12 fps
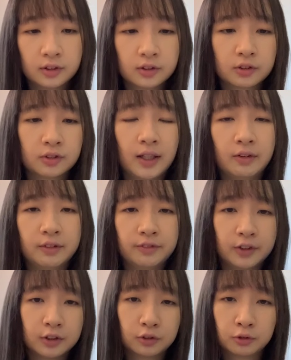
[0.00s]
So that
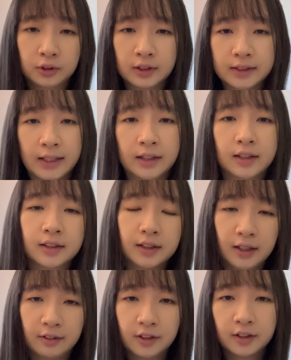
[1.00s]
refers to the center
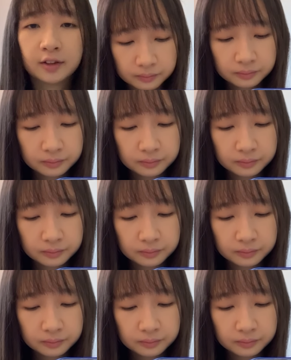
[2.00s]
area.